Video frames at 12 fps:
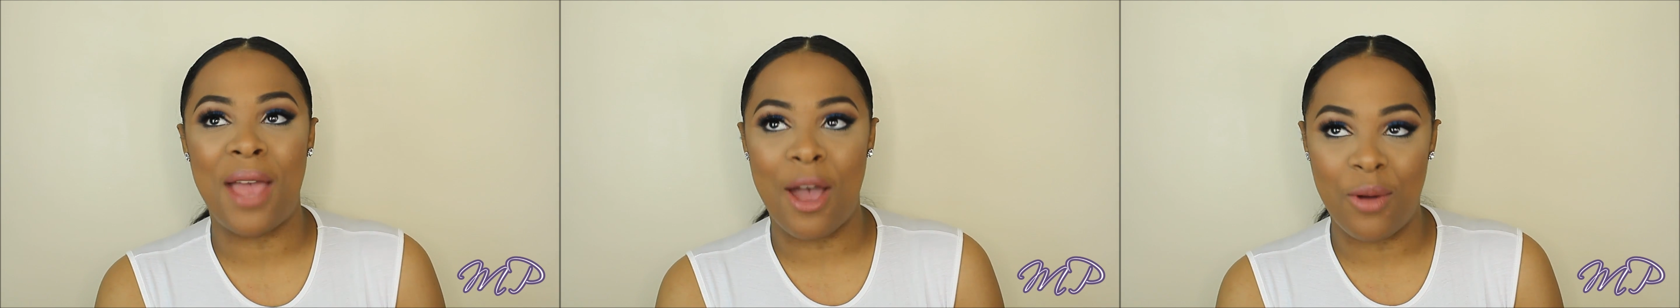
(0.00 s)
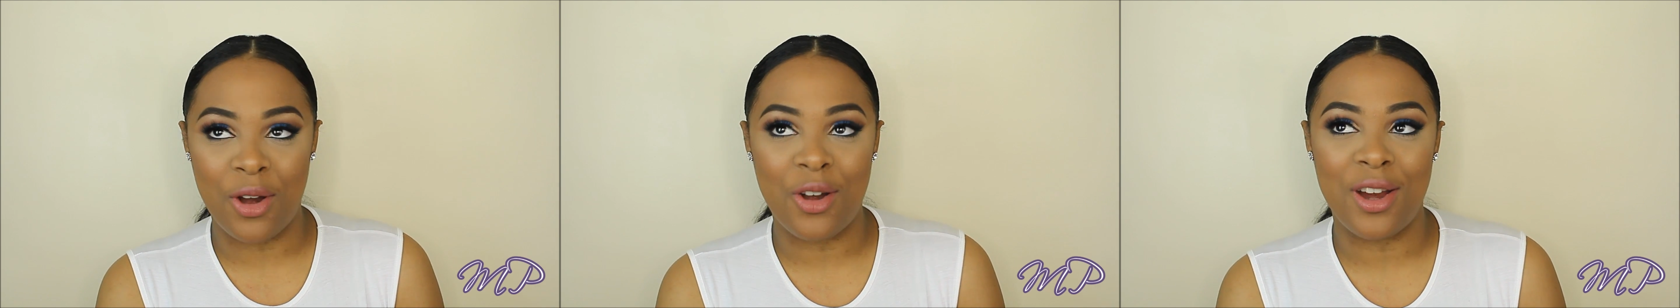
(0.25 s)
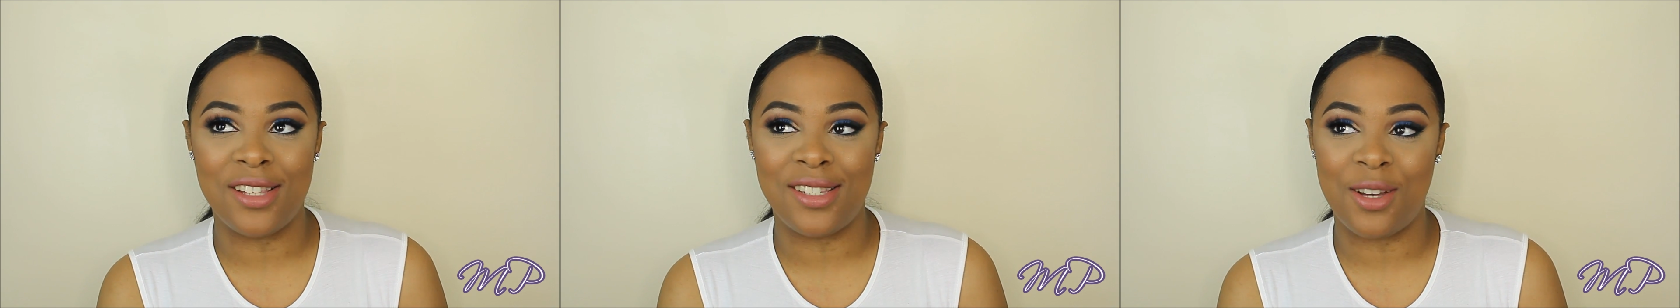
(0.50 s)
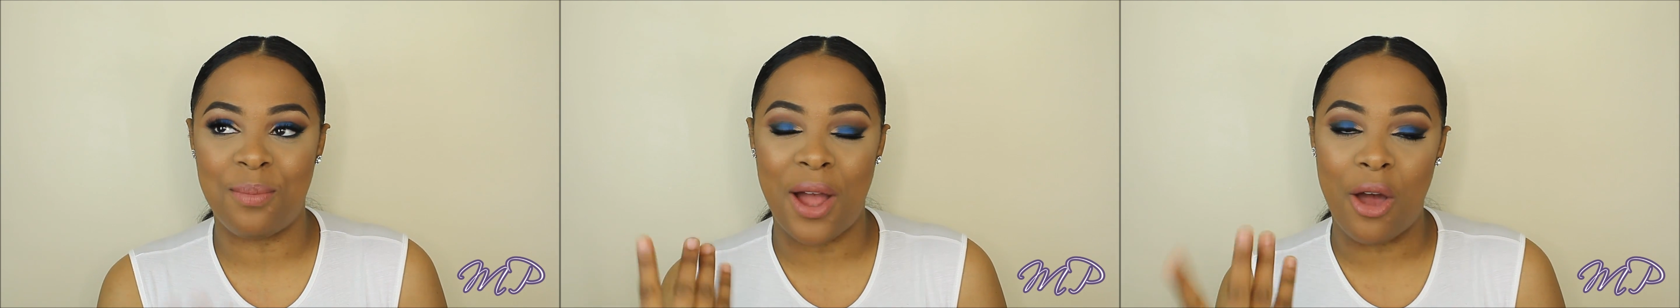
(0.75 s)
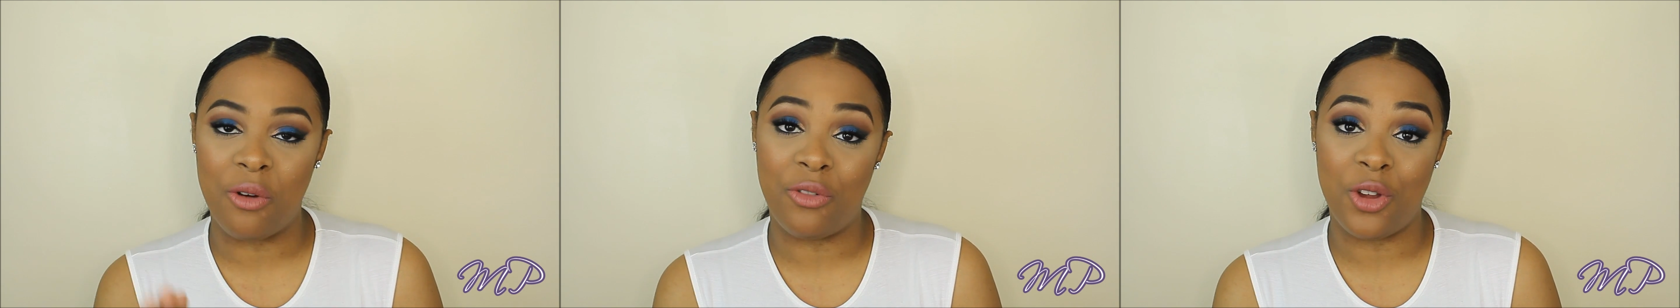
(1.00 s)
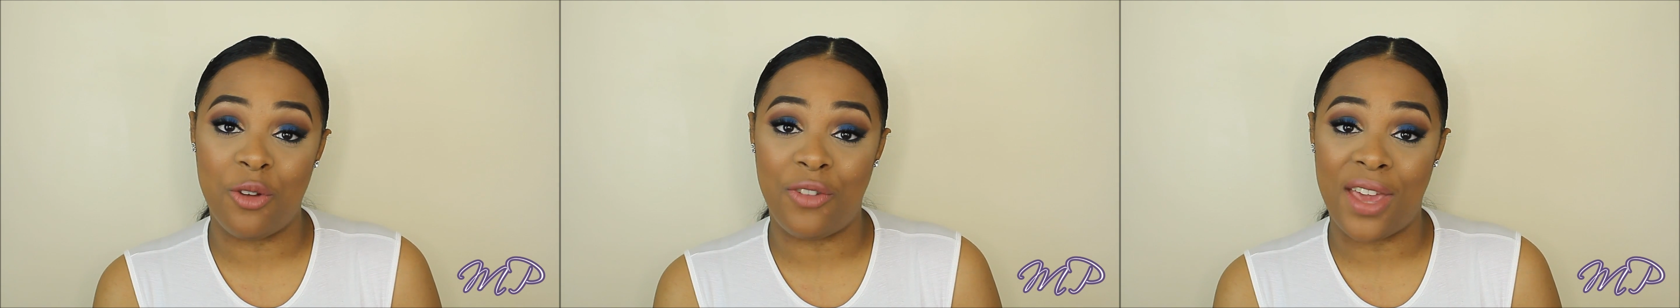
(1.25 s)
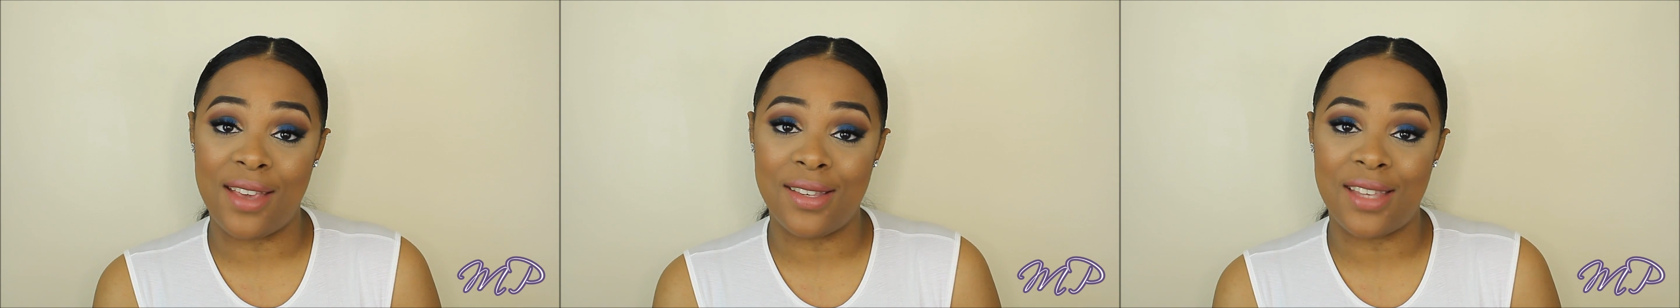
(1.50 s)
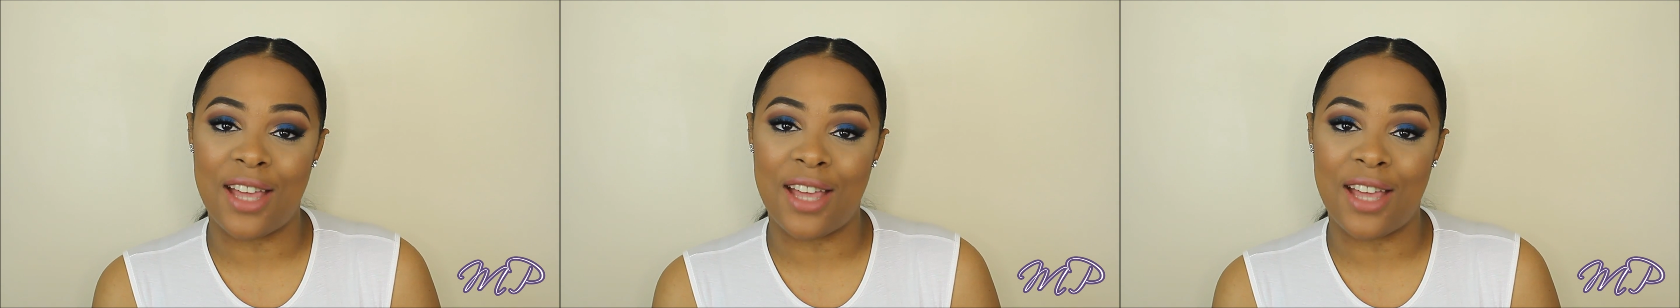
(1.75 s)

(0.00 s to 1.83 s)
powder, it's a powder for your face.